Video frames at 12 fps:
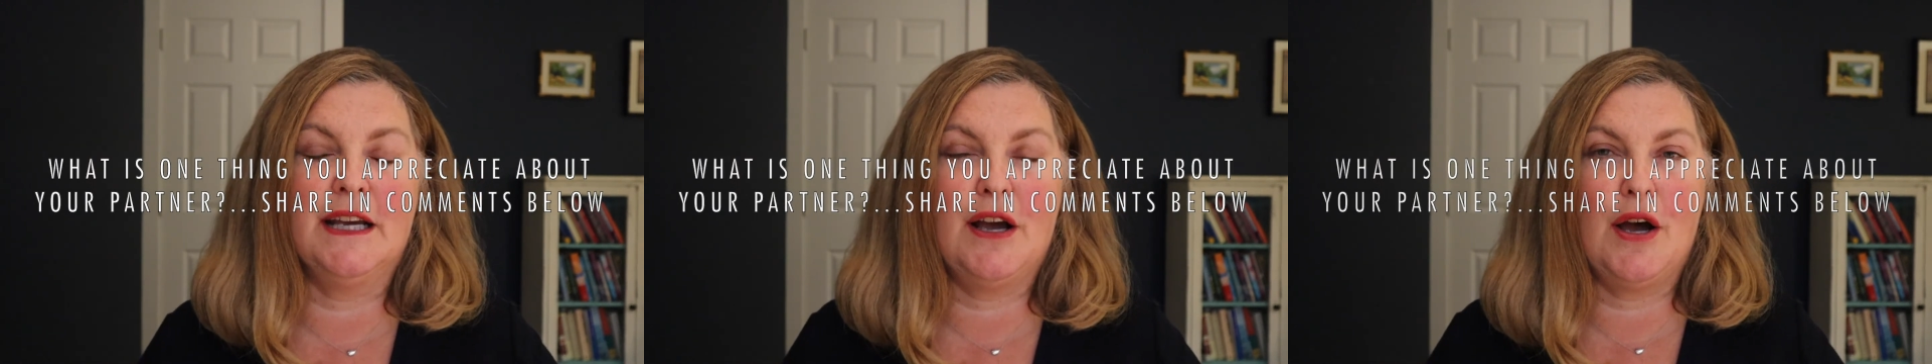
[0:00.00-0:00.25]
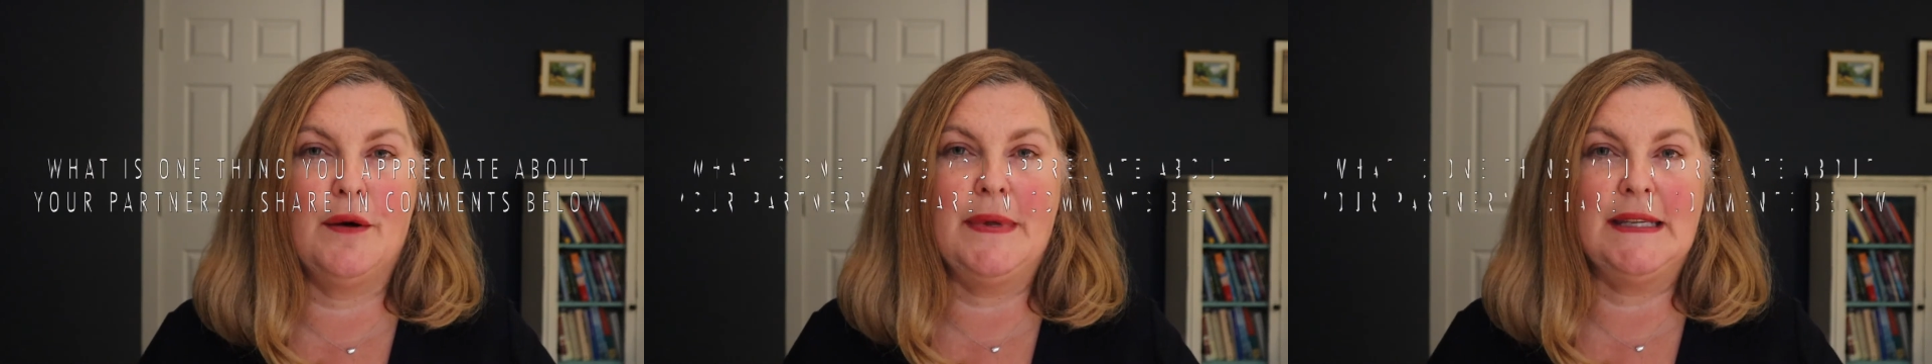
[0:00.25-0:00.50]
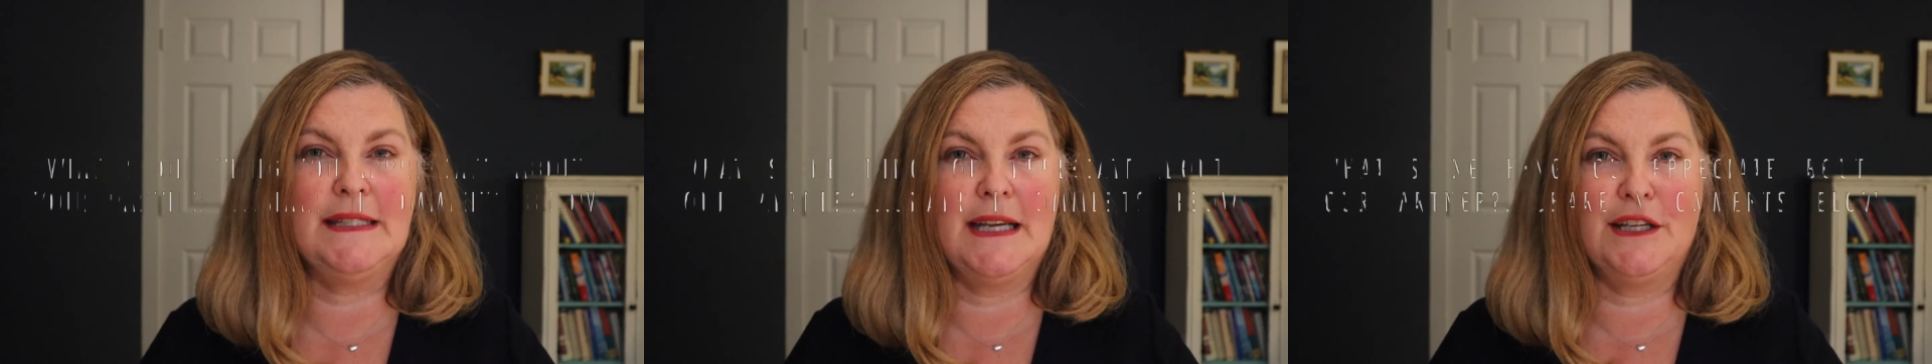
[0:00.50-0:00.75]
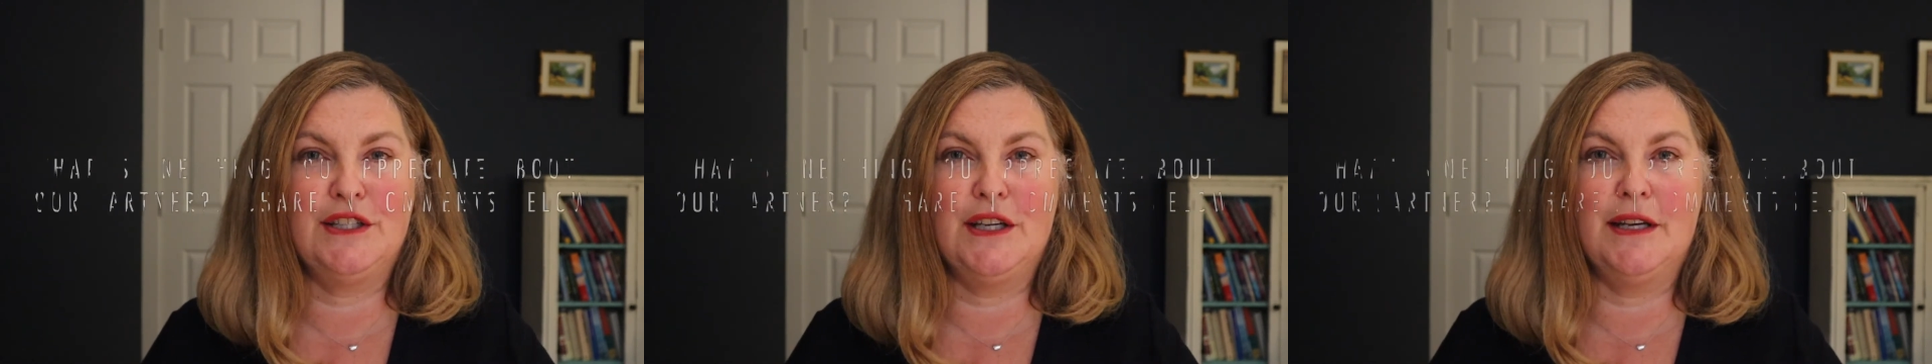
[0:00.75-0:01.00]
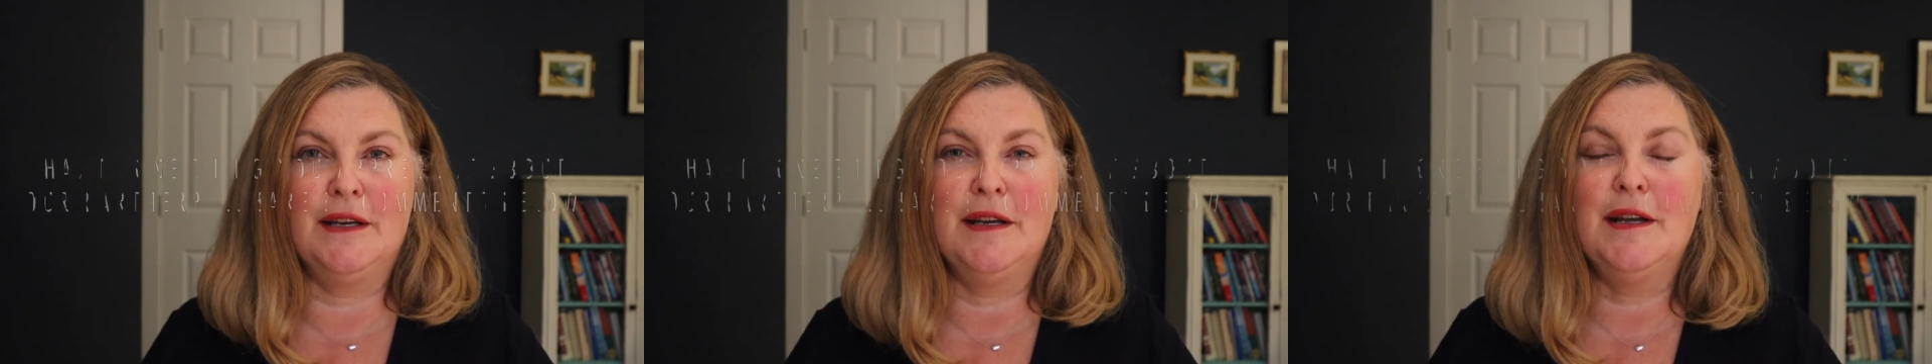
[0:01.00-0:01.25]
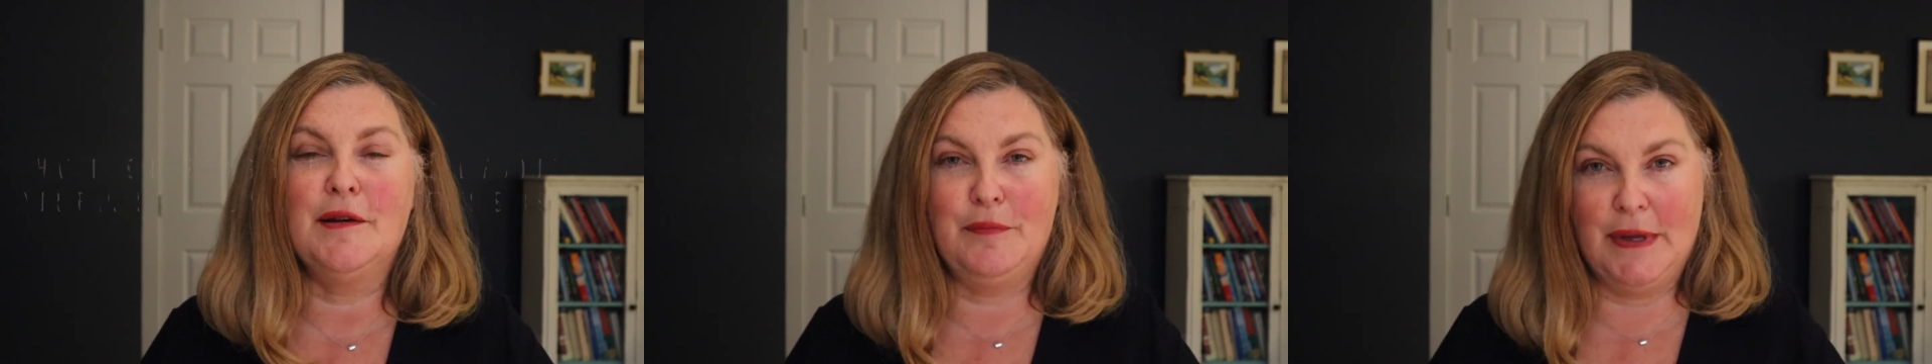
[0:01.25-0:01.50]
comment section
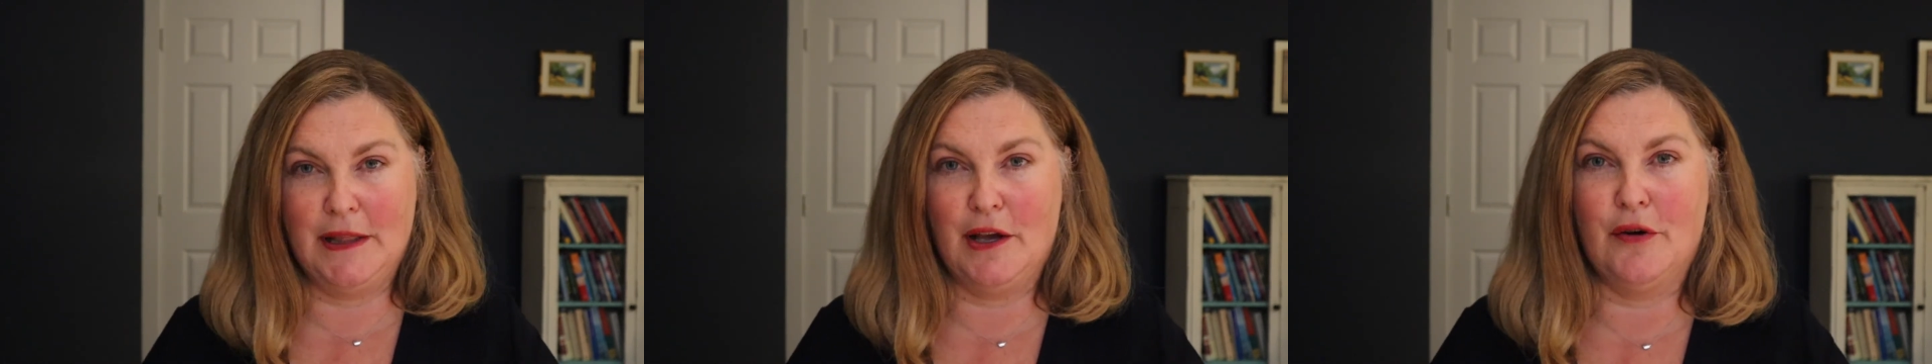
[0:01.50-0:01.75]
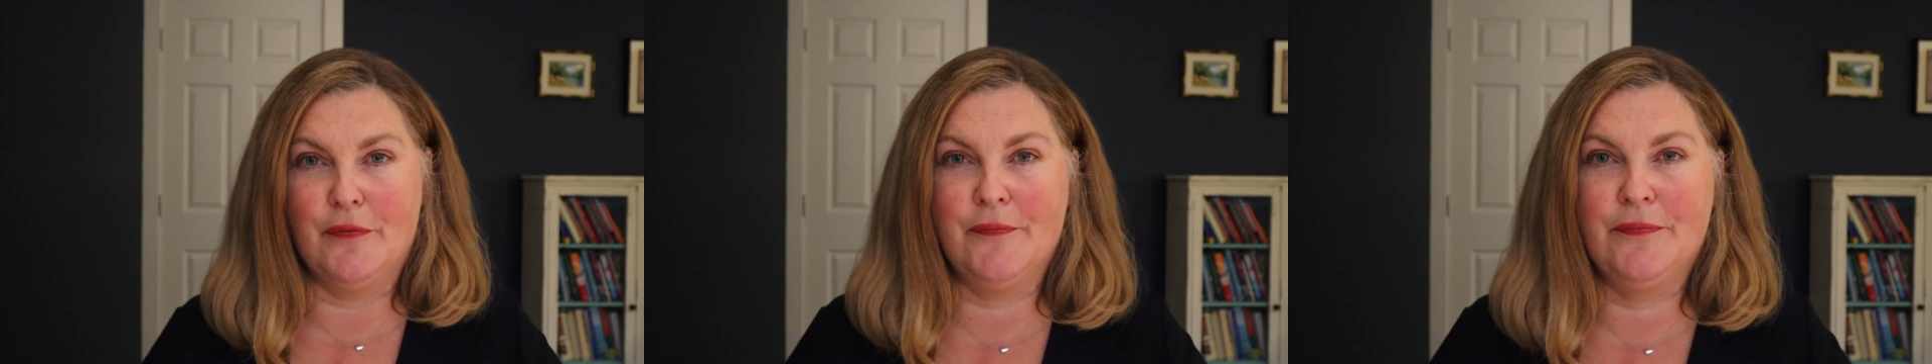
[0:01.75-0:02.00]
below.